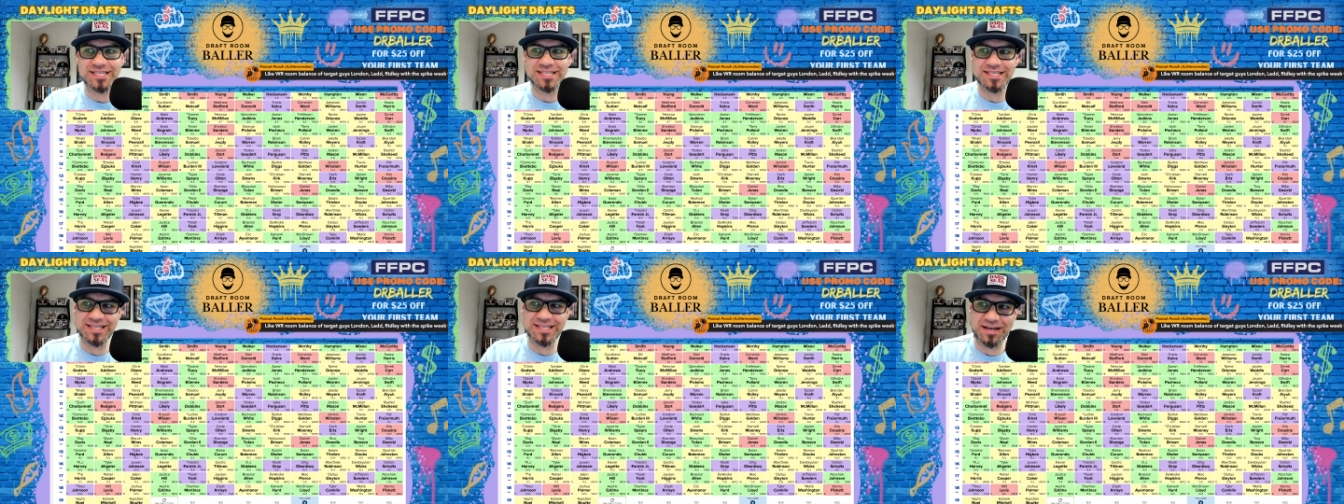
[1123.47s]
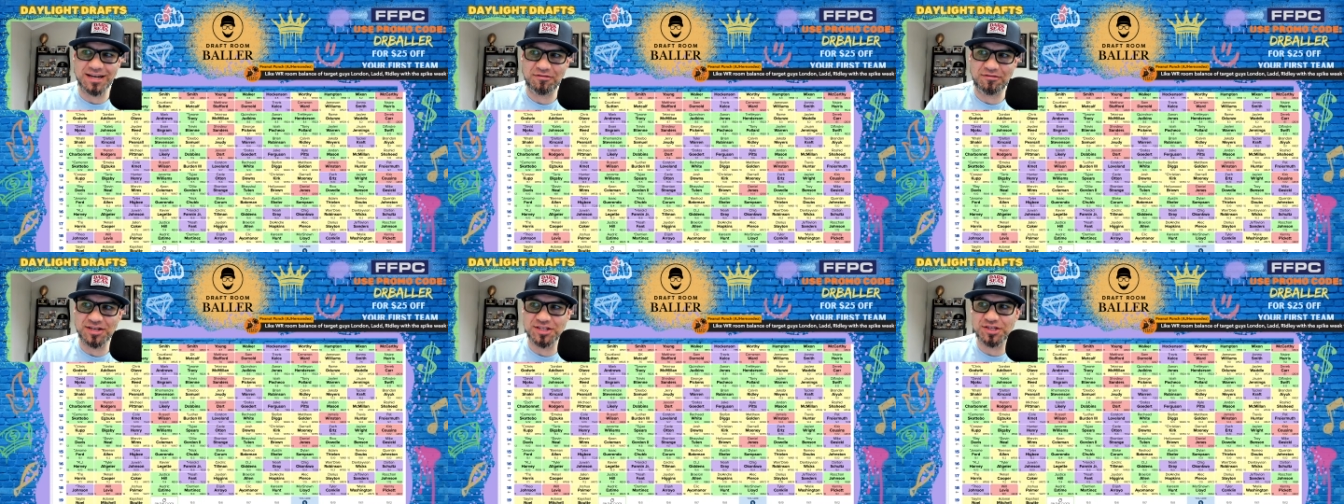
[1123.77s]
He's in
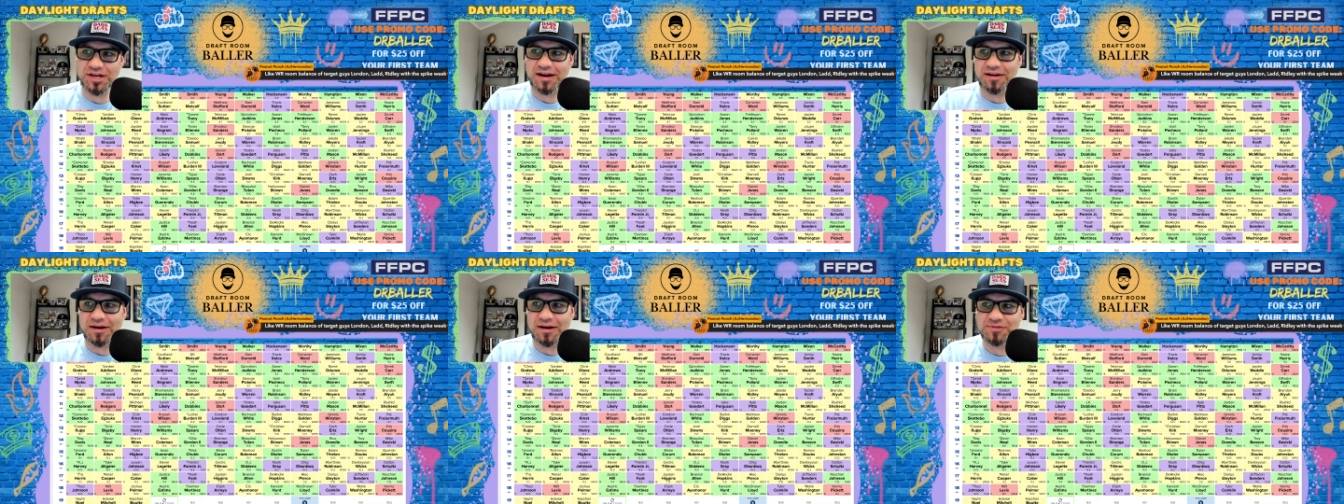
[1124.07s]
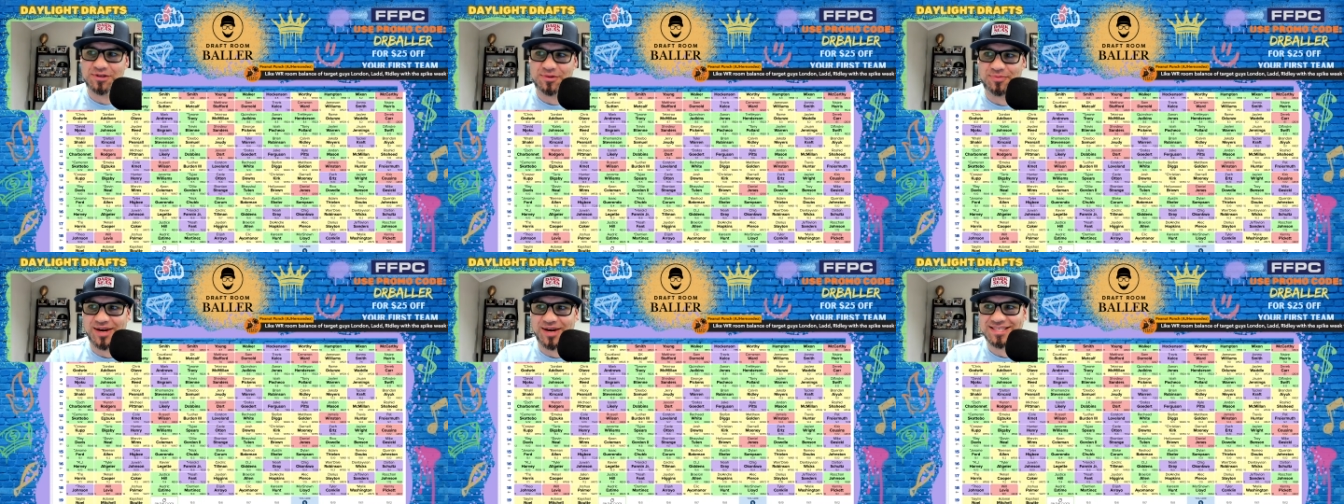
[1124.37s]
every draft. I'm
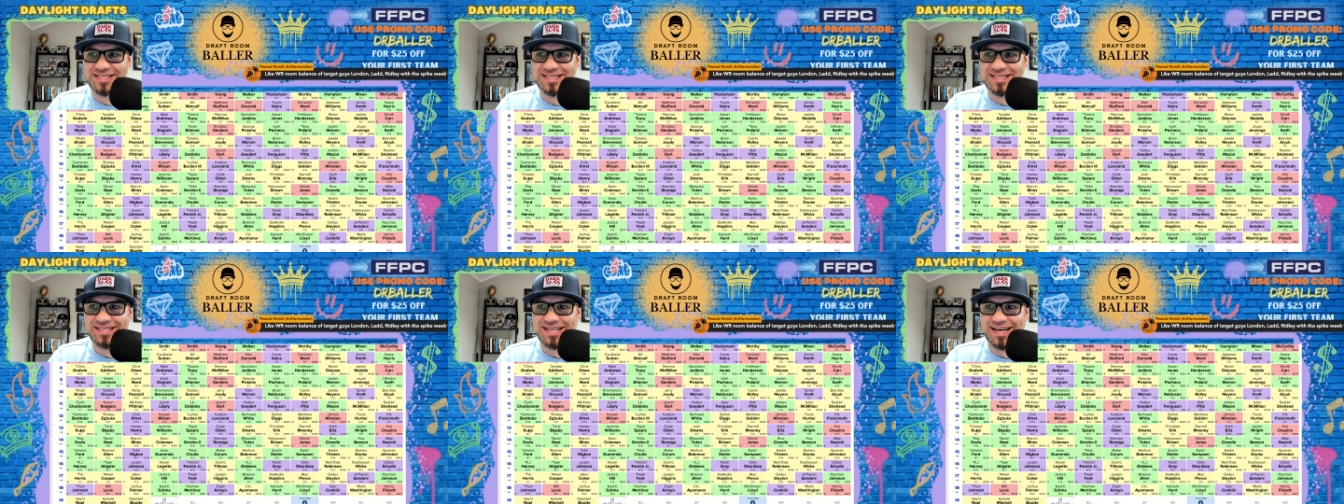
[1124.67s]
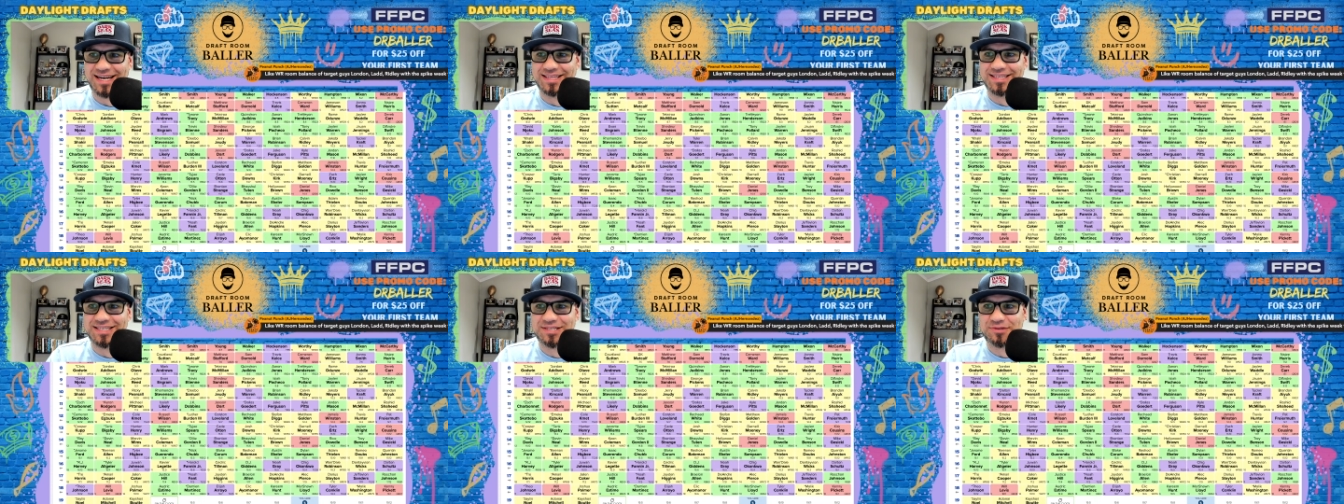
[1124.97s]
surprised he's
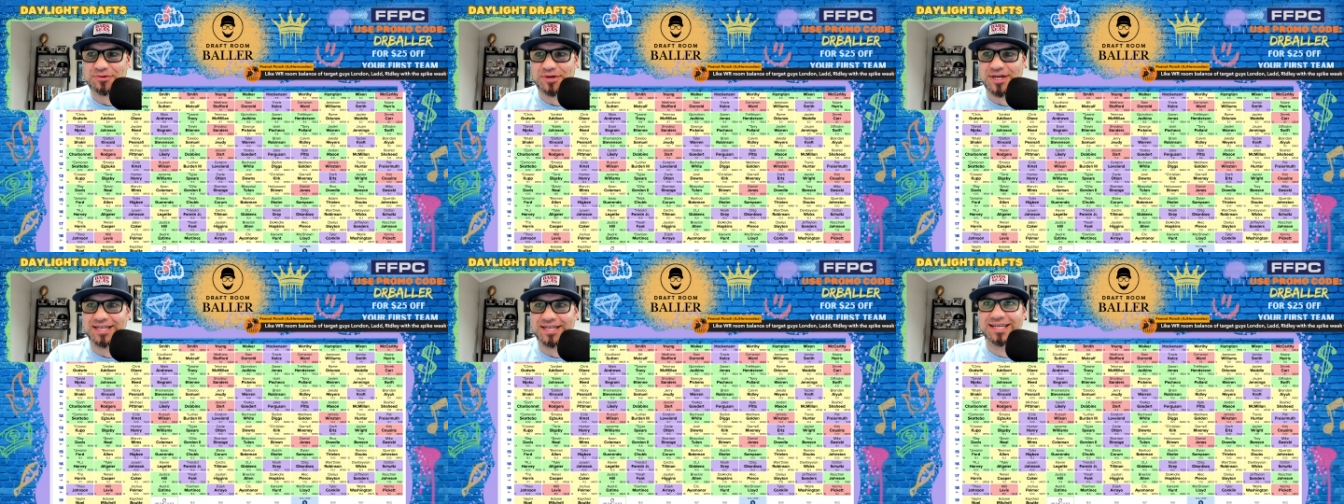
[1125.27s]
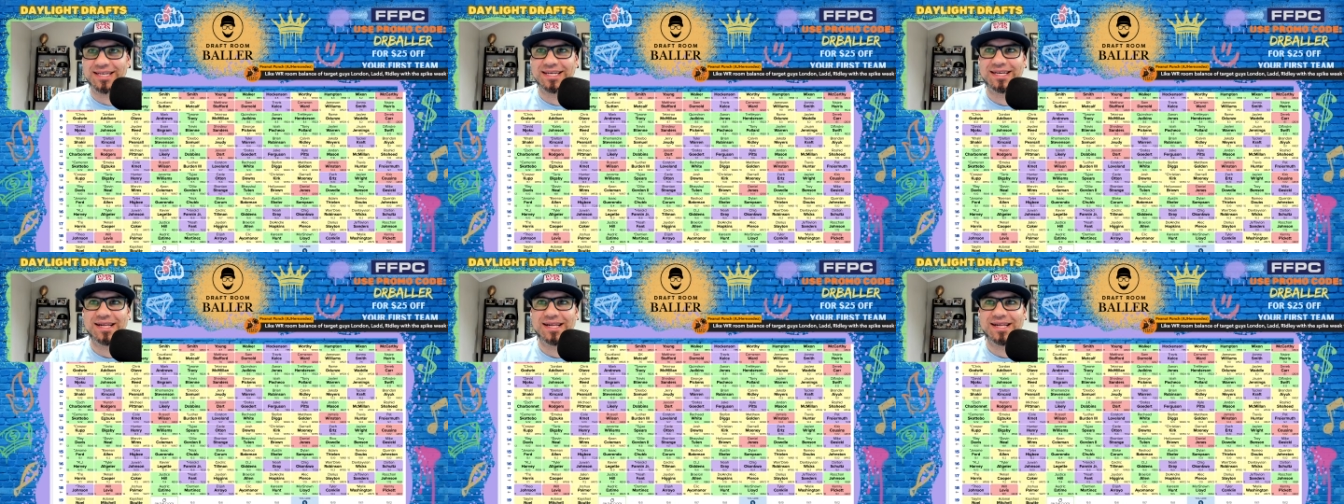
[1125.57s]
not in this one.